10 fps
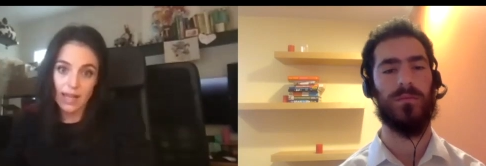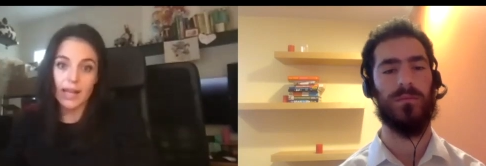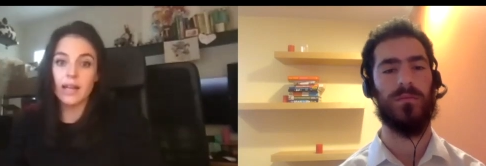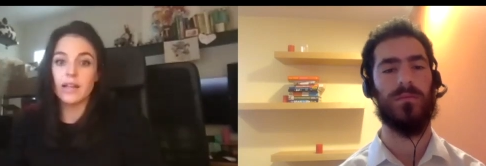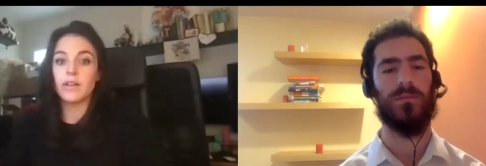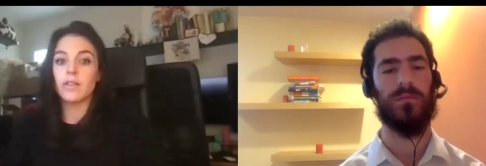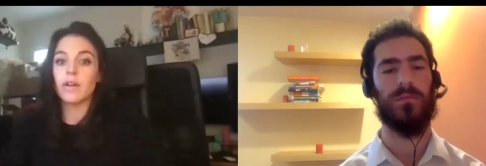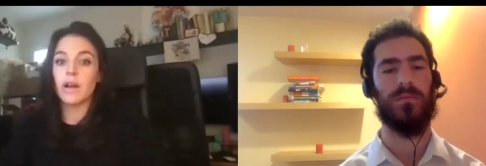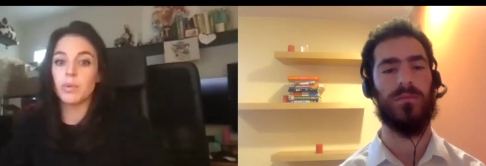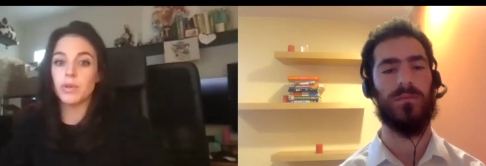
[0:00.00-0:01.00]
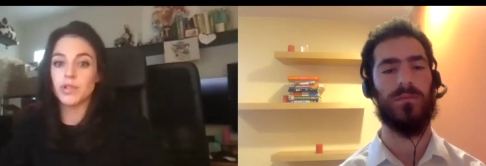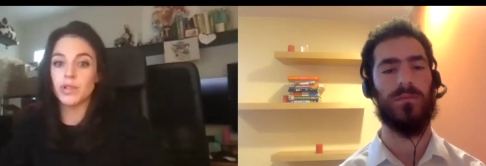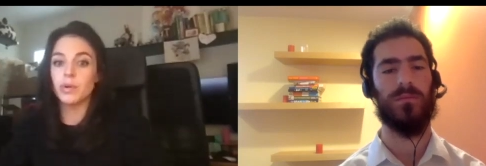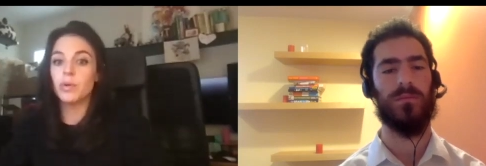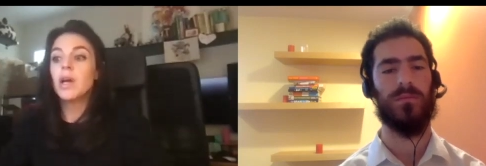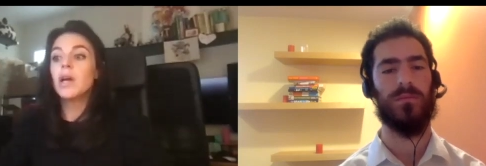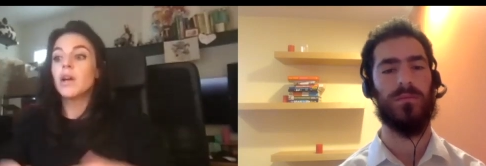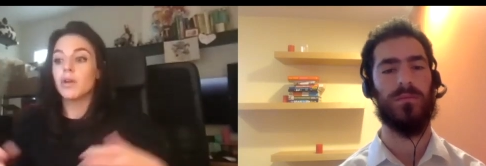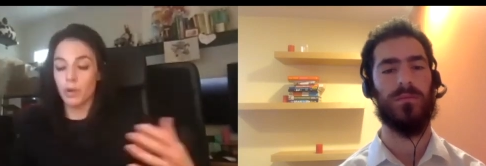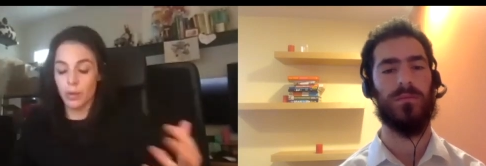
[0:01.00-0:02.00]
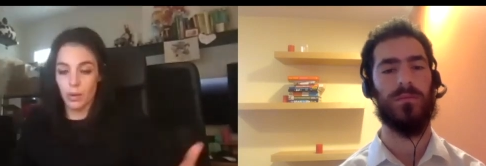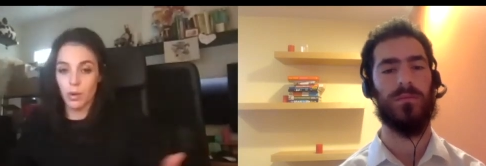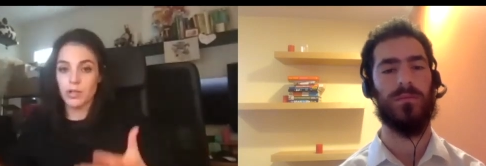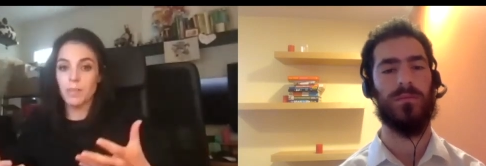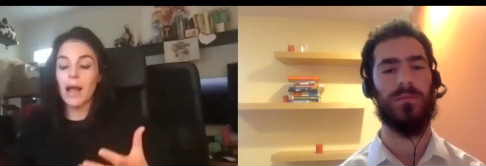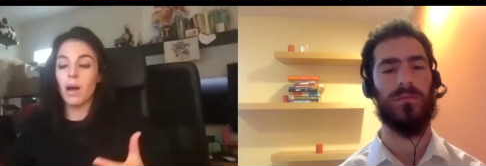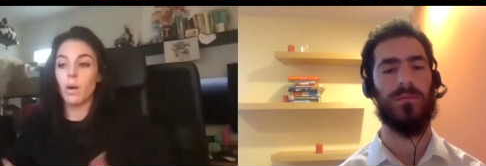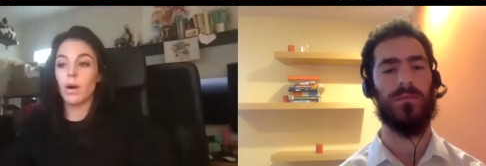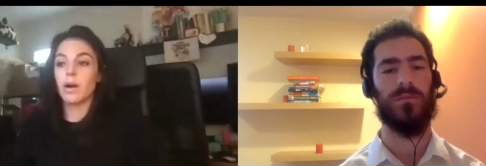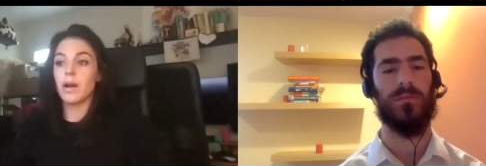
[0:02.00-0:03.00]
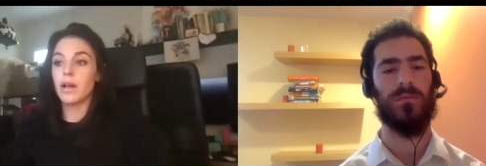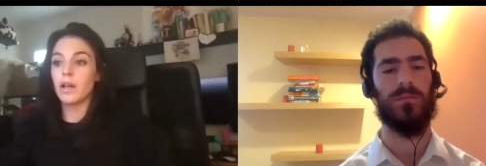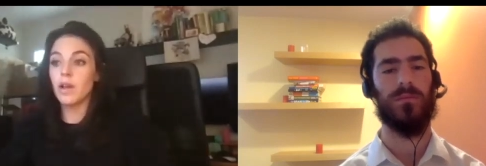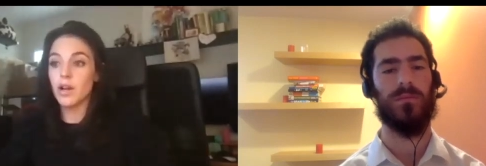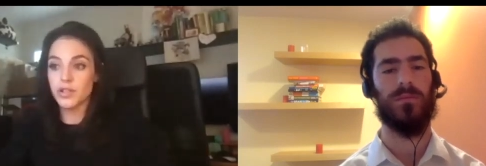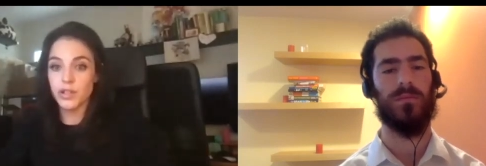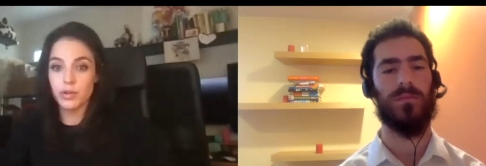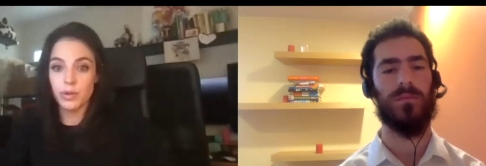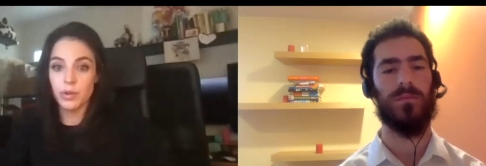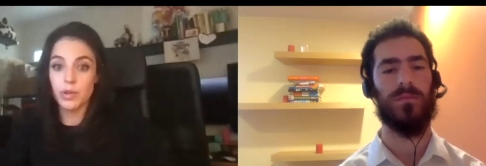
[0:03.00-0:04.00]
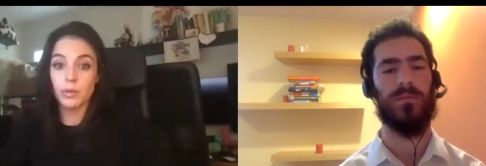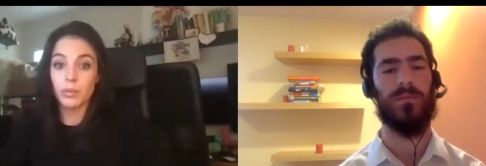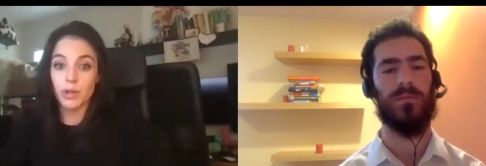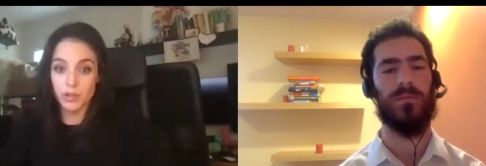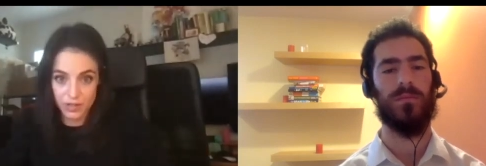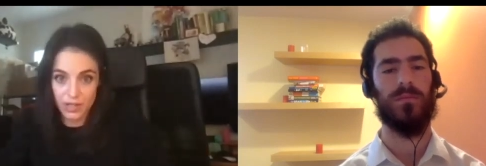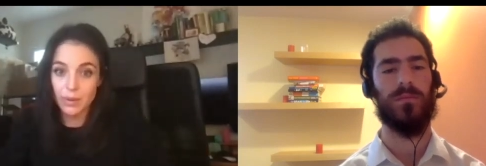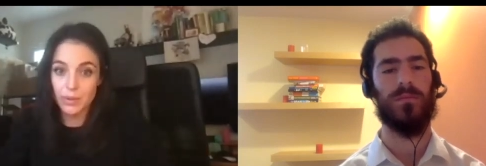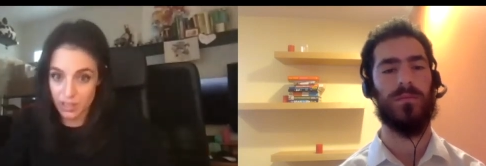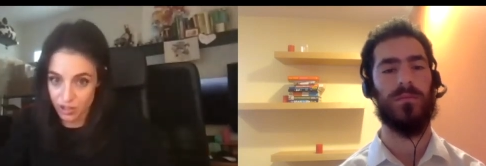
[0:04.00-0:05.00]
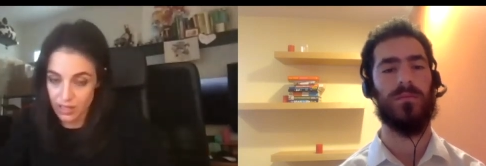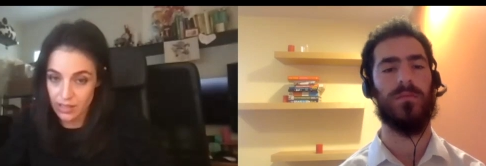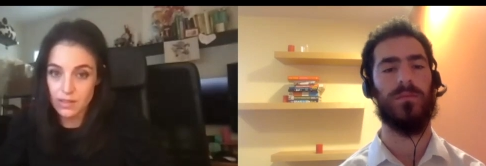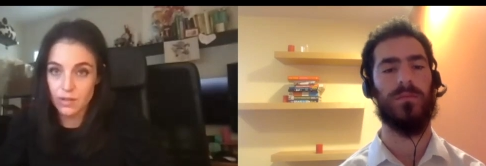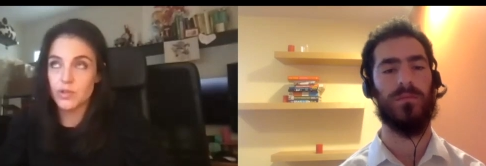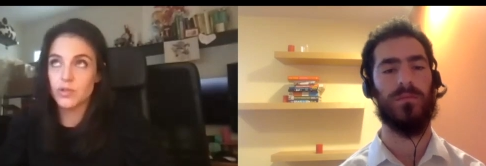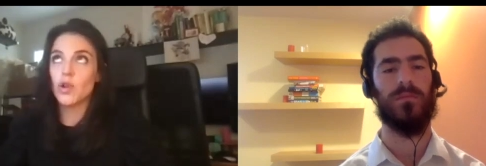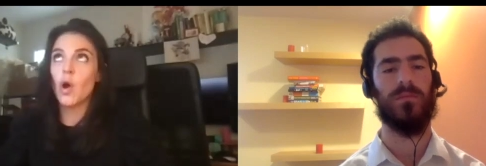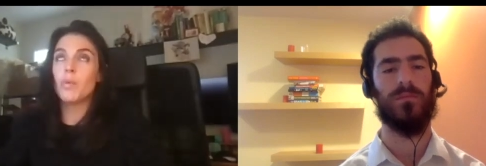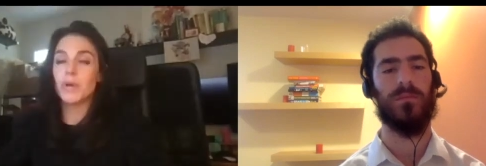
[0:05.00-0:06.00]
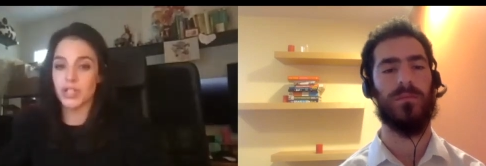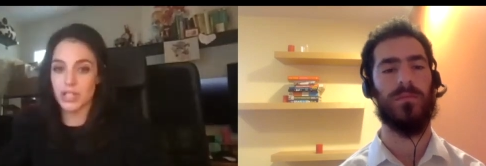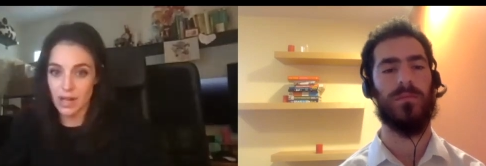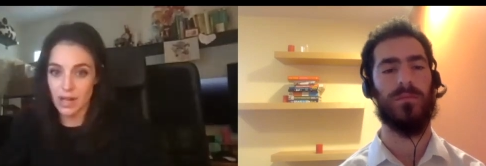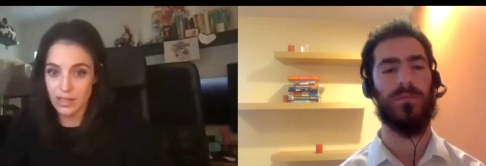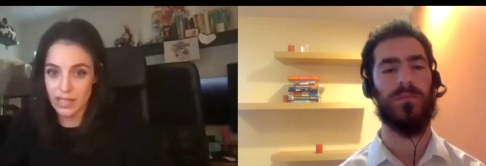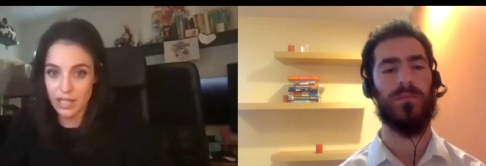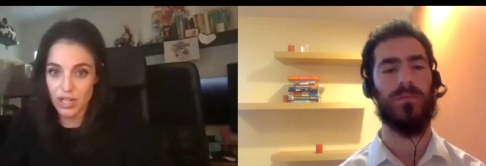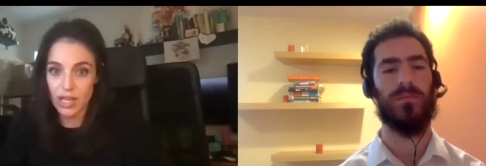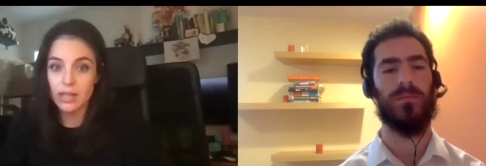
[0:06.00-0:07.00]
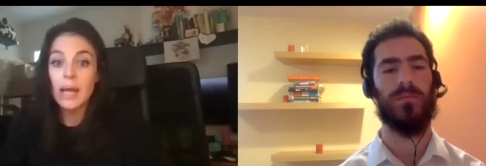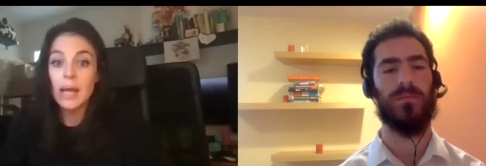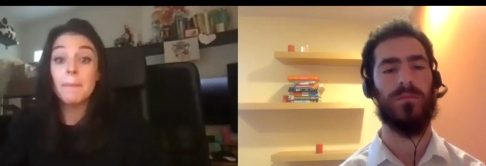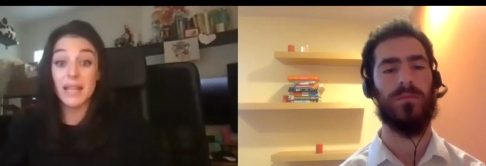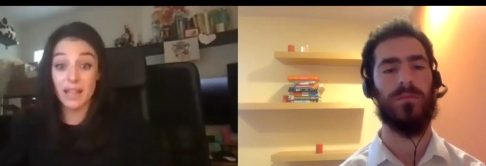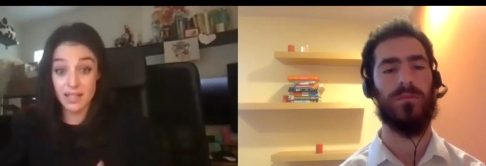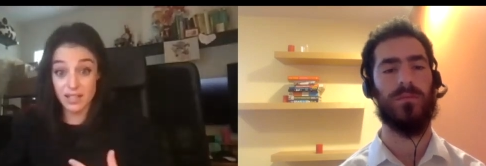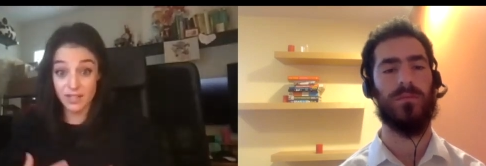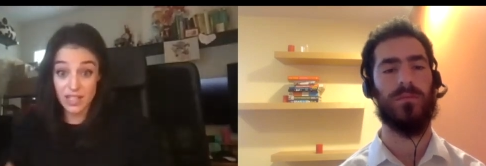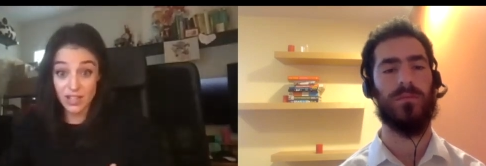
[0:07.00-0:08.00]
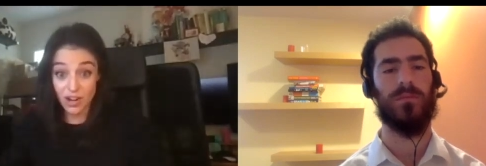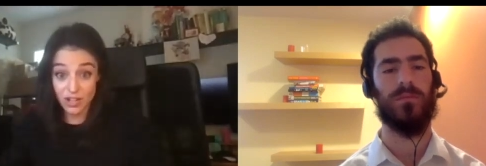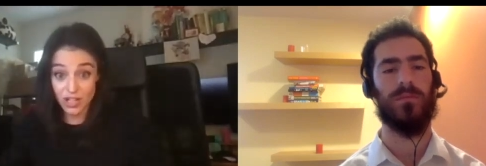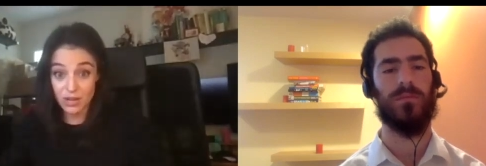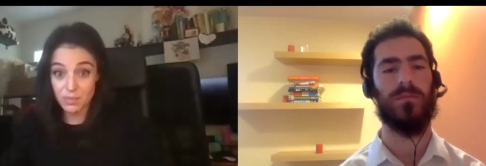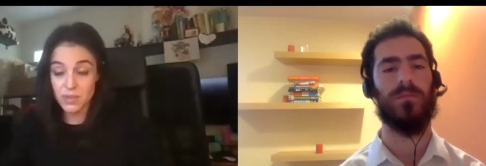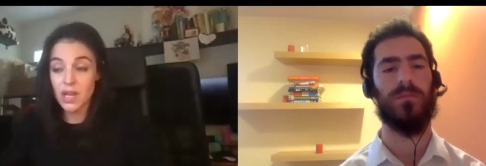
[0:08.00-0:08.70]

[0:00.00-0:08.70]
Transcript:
Speaker 1: and they're able to grow their horsepower largely through you know mergers and acquisitions there's so much consolidation because of these hardships